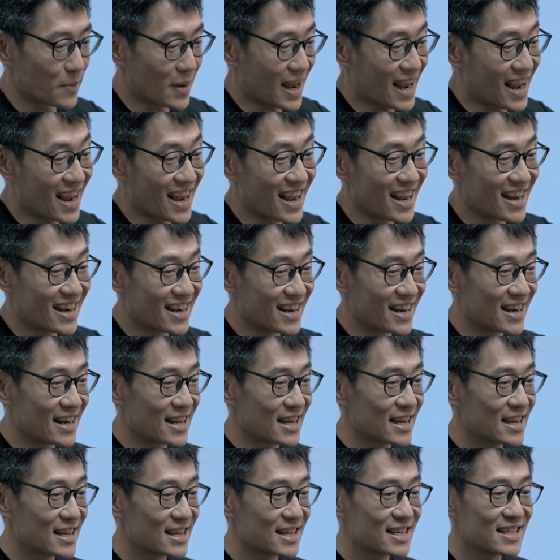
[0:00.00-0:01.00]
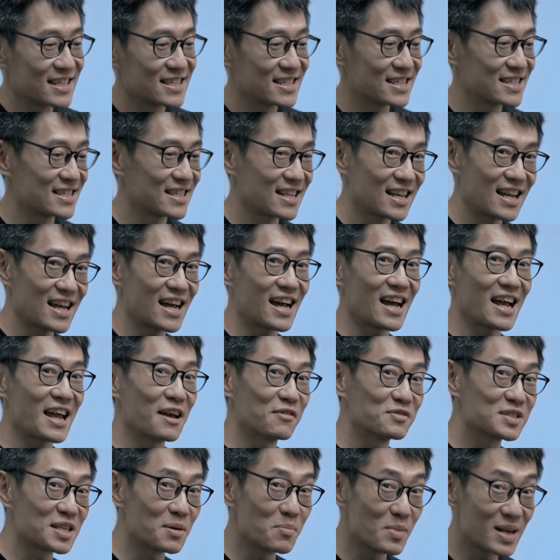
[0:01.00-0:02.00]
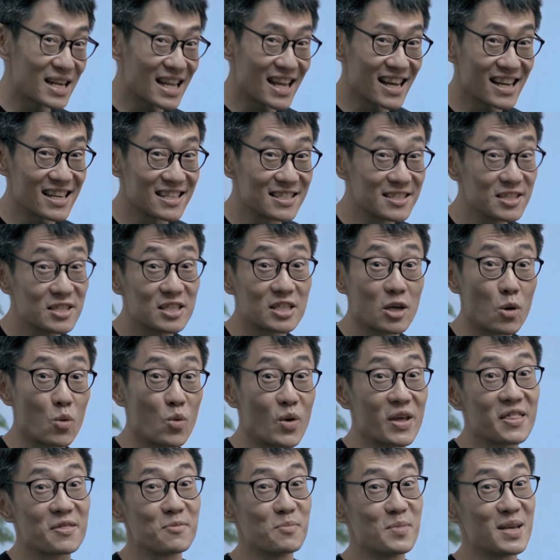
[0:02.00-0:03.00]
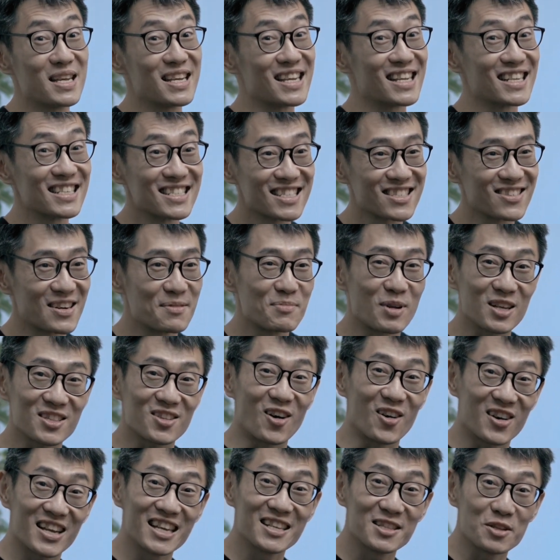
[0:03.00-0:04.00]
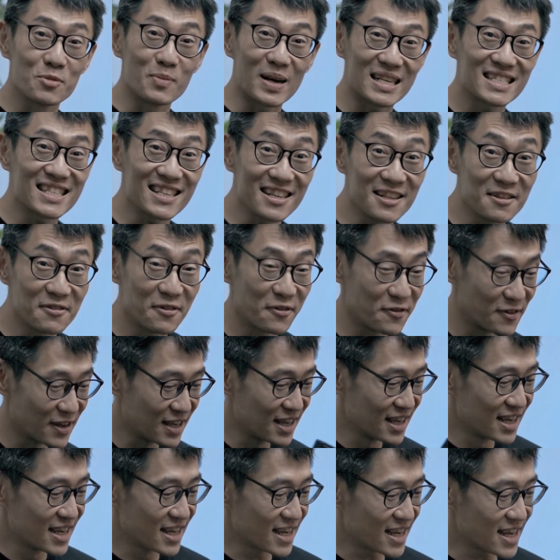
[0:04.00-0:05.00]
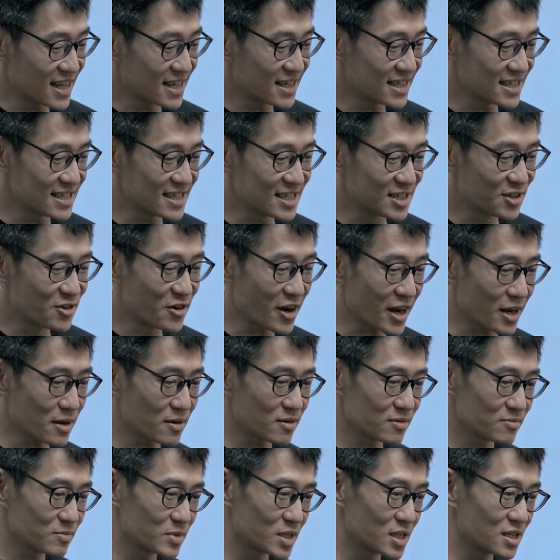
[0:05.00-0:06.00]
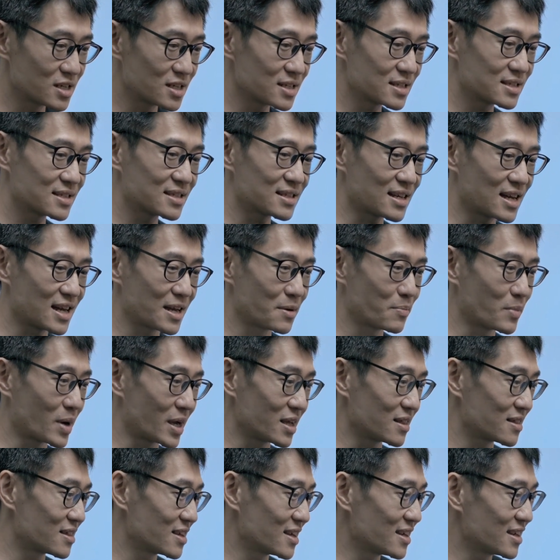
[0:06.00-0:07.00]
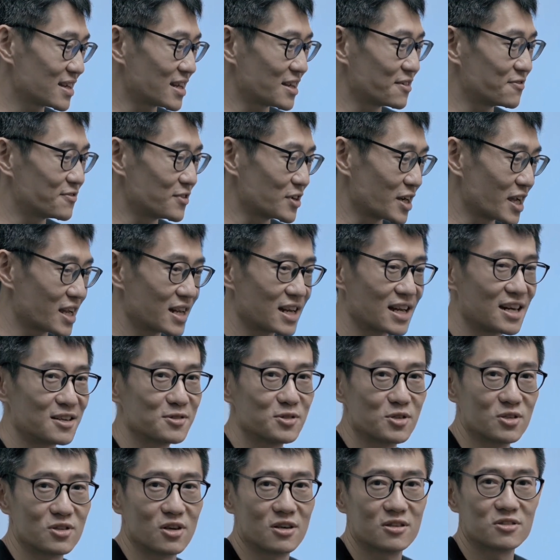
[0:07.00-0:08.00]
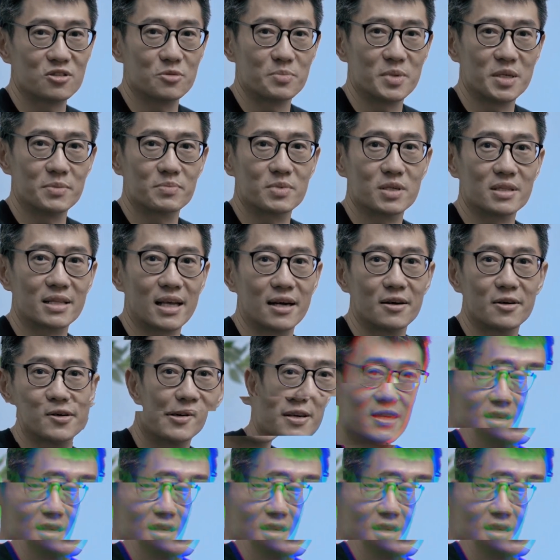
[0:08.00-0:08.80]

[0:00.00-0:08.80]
and I have somebody else with me. So I'm not talking to myself. And this is great because I might think I forget how to talk to people now.